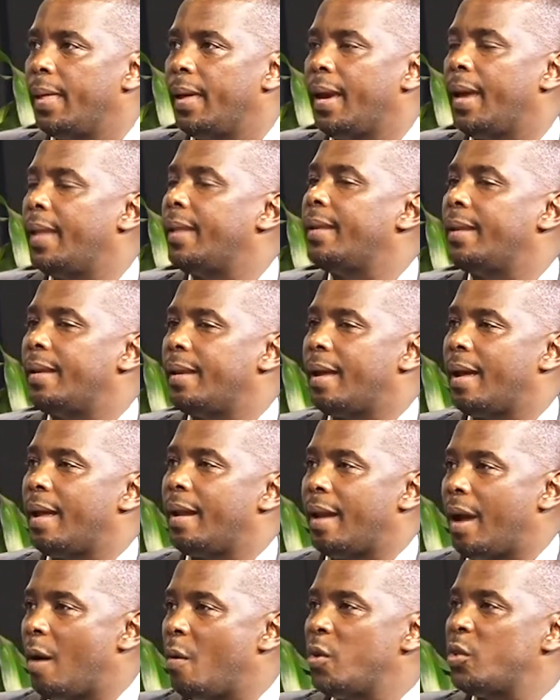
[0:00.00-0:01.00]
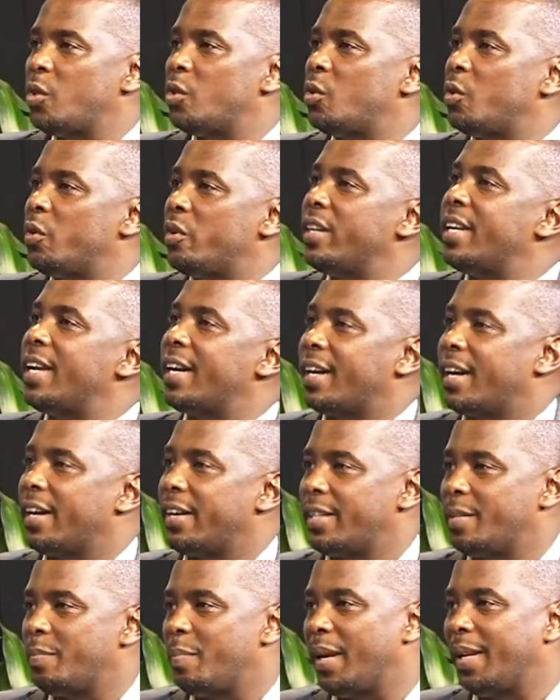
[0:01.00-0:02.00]
And I want you to really
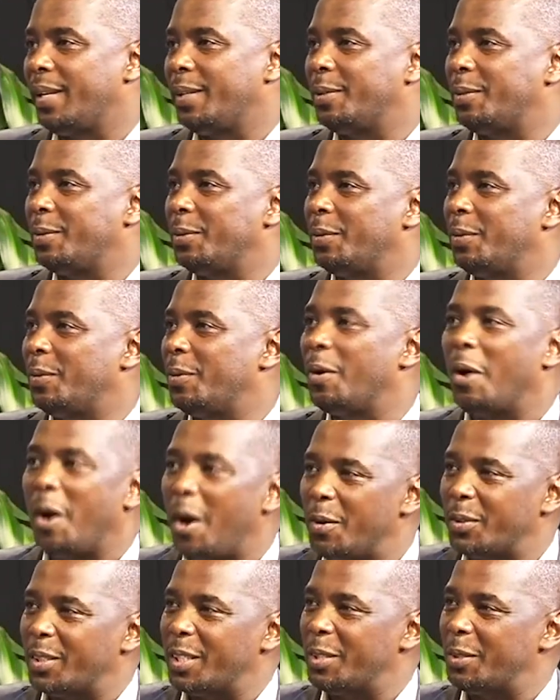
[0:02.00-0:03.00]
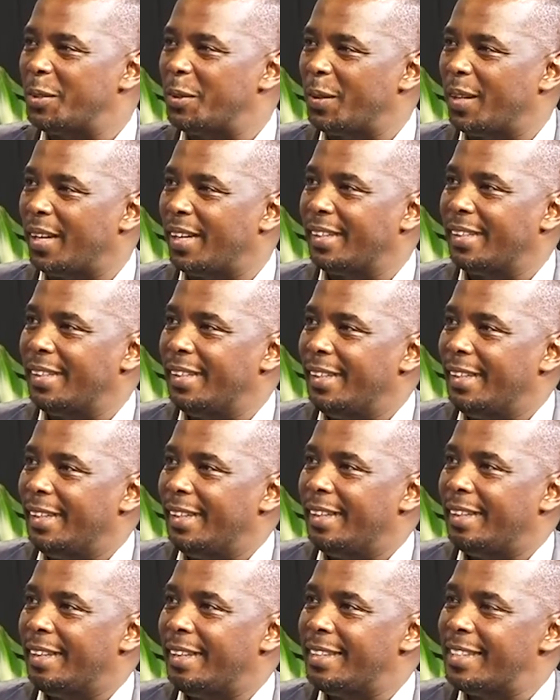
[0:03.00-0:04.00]
encourage men to go out and do that.
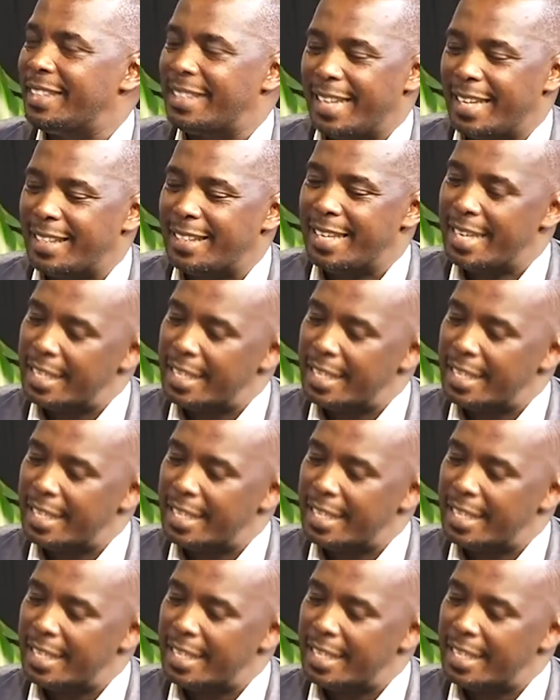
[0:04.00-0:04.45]
Let